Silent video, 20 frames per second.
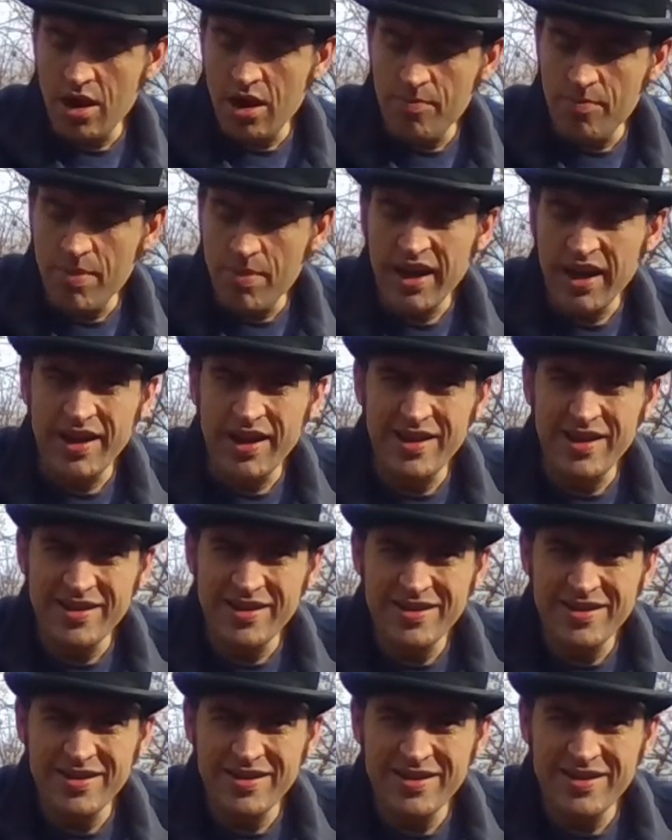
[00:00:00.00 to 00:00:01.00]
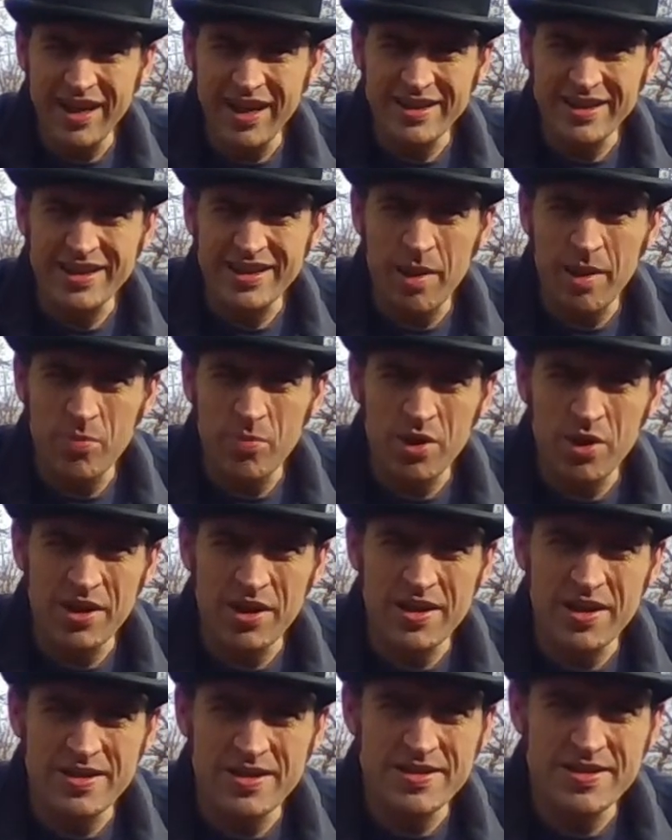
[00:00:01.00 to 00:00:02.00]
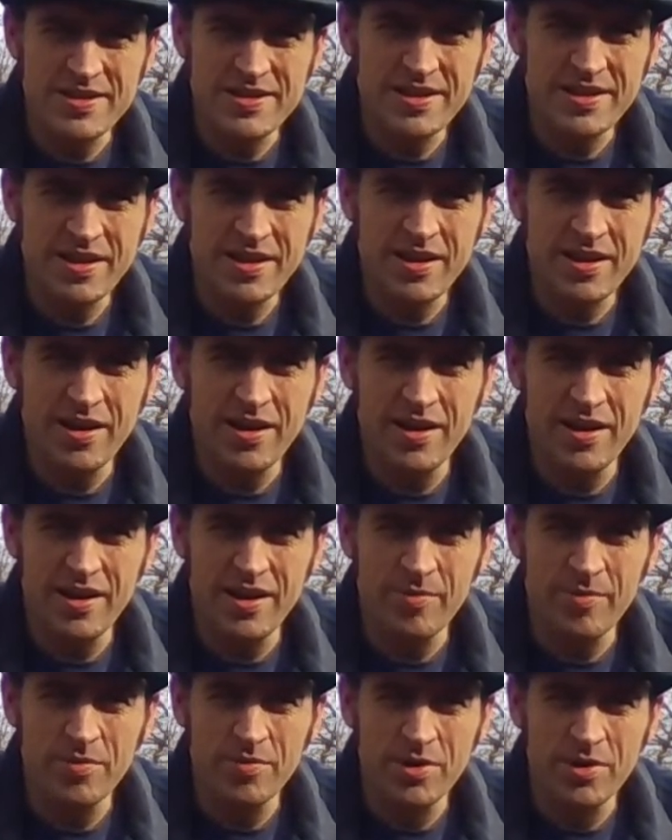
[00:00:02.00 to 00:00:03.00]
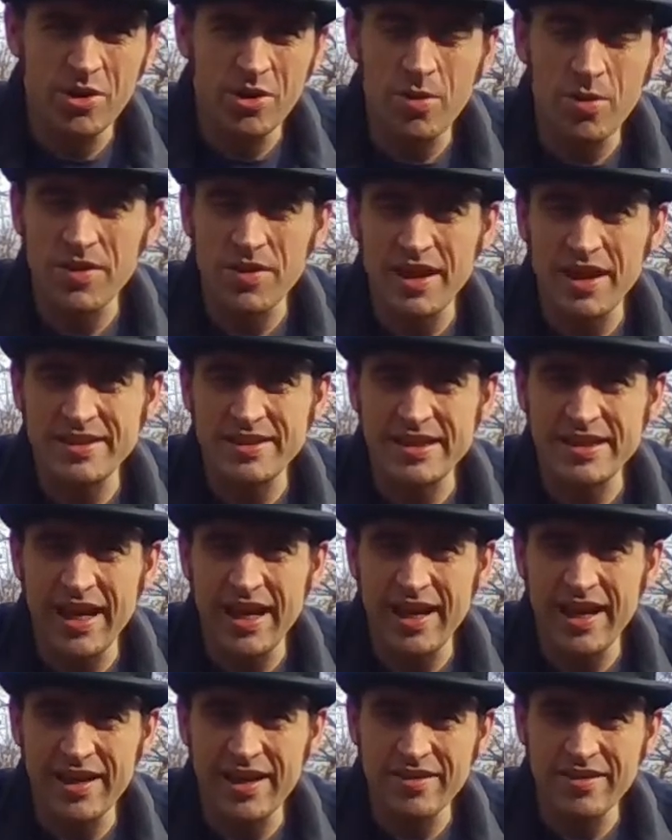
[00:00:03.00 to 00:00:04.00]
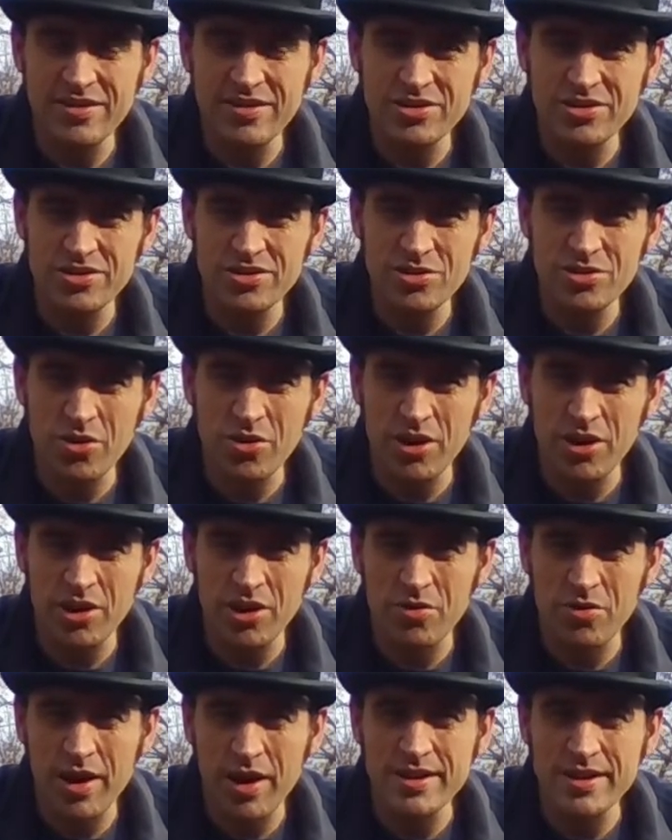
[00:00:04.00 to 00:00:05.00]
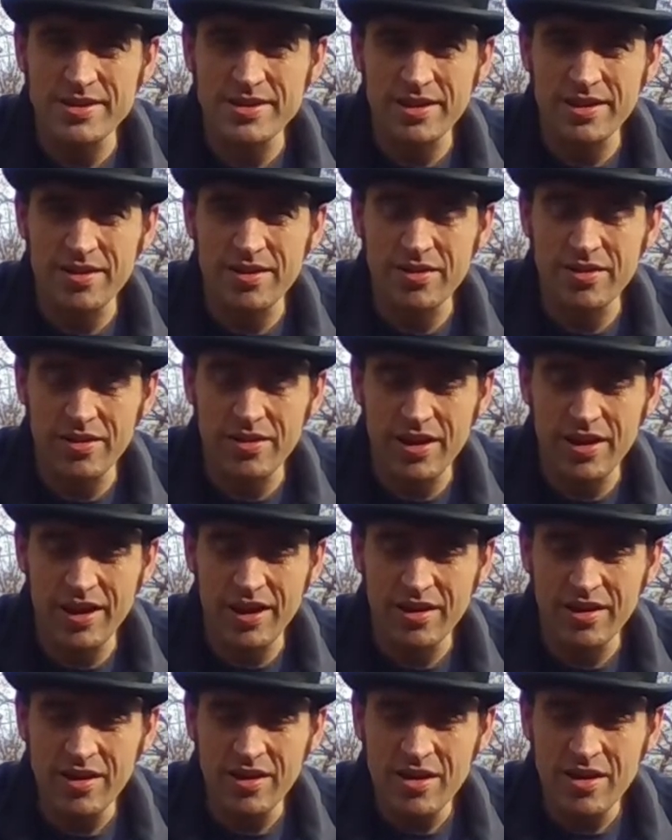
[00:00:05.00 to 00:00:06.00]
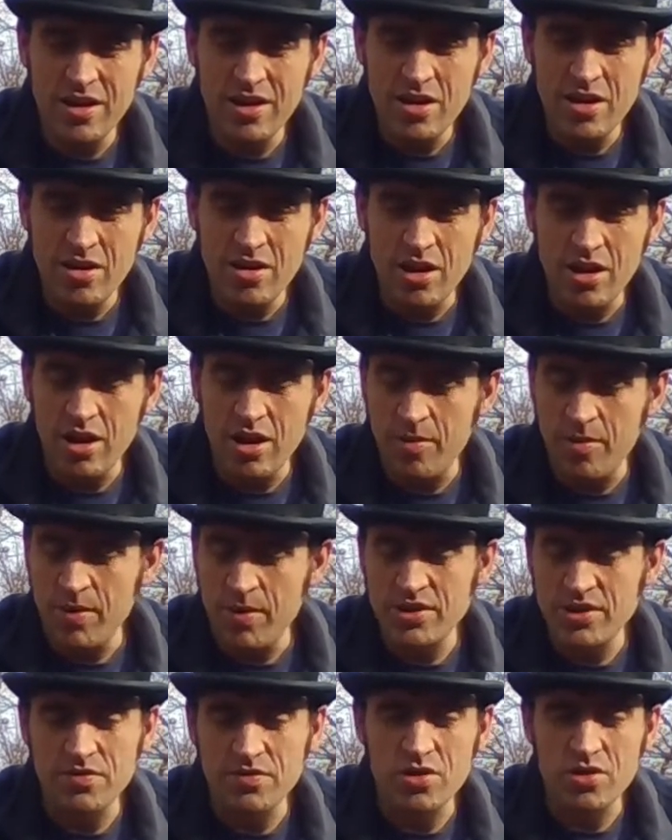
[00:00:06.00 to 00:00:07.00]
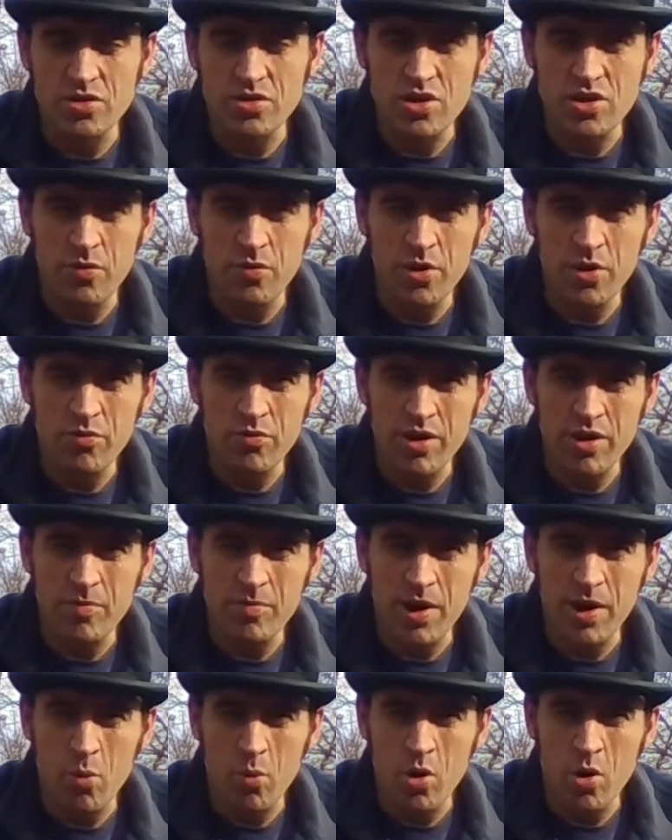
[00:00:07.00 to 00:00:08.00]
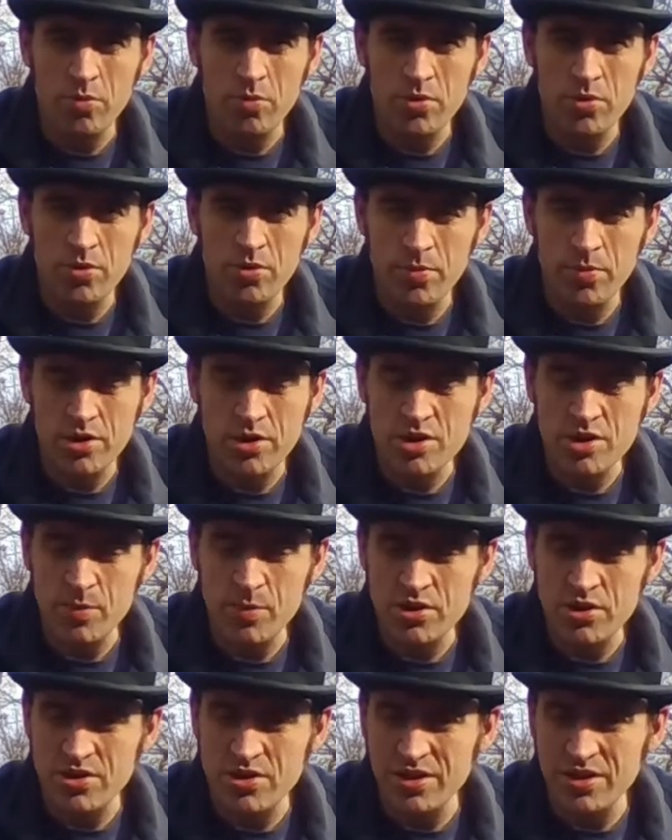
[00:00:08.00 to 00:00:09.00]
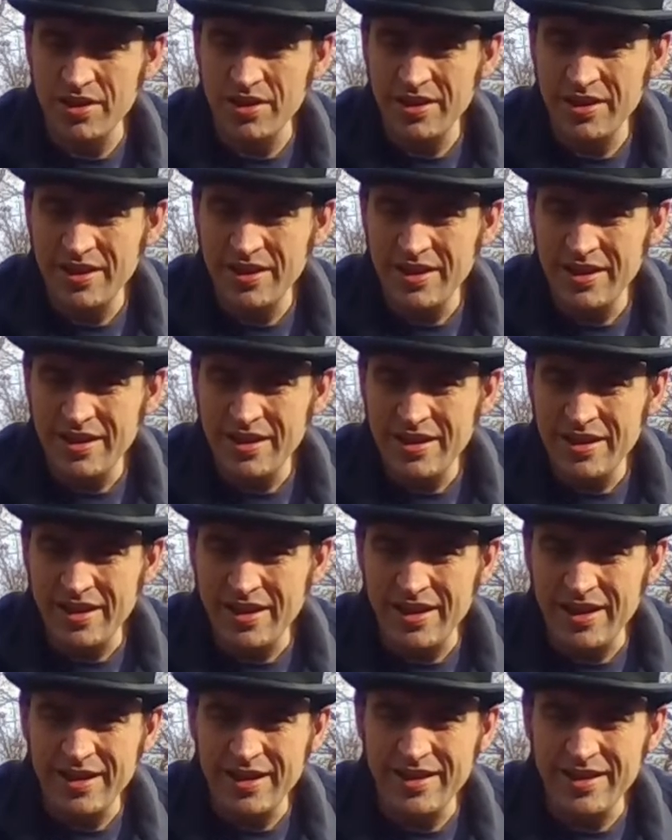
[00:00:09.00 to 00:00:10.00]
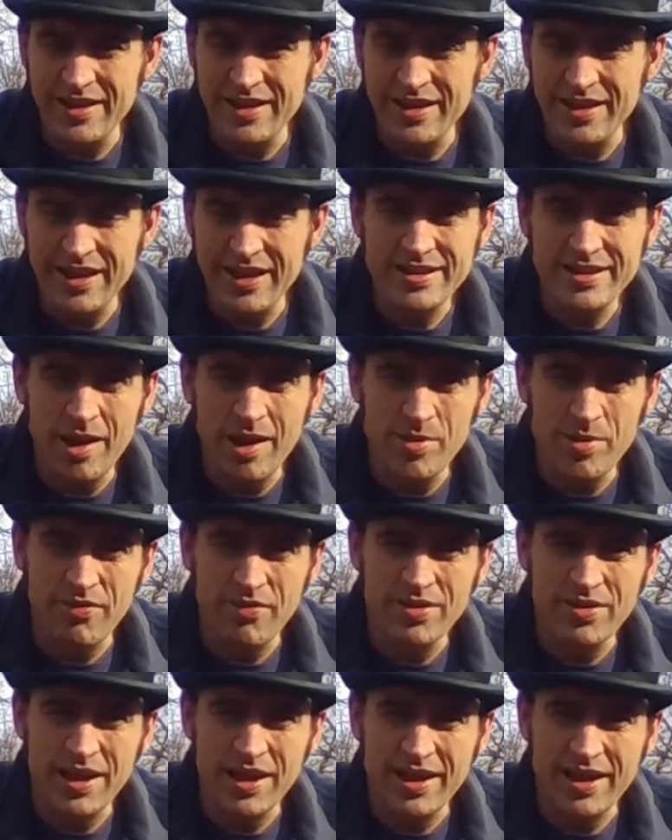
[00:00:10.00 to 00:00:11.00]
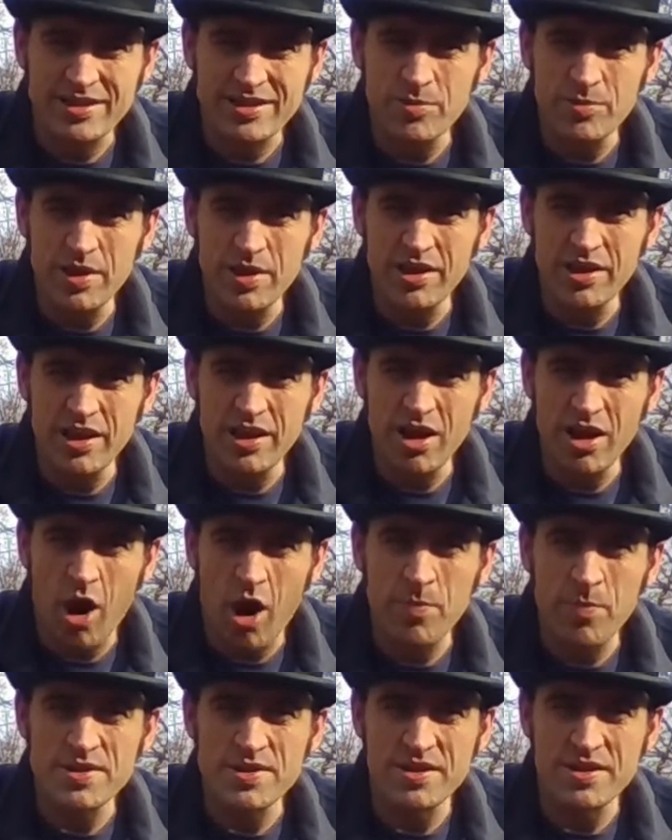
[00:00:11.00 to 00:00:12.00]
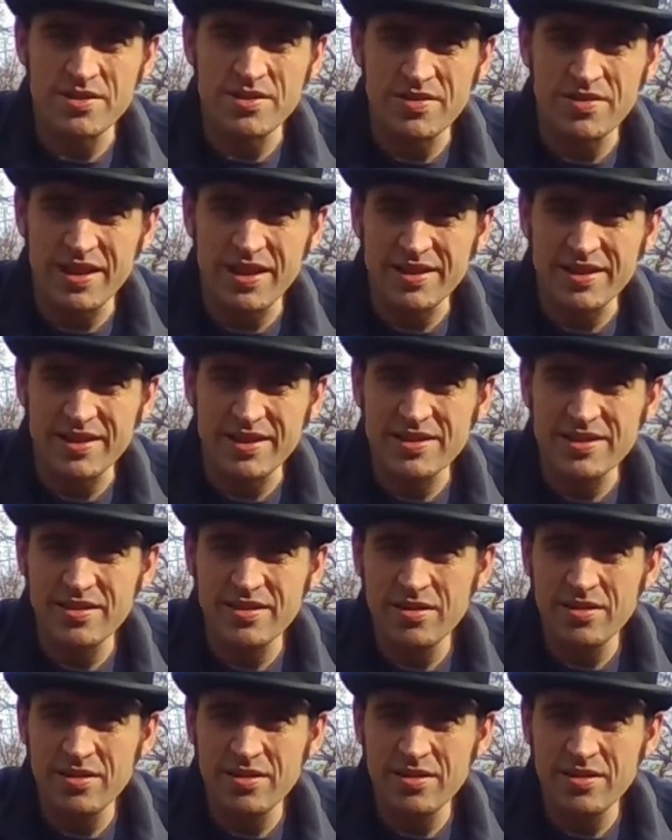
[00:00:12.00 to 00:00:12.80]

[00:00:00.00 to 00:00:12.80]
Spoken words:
make Inkscape what it is. You know what they say, there's nothing crazier than a piece of software written by one person, and Inkscape definitely has to be the opposite of that.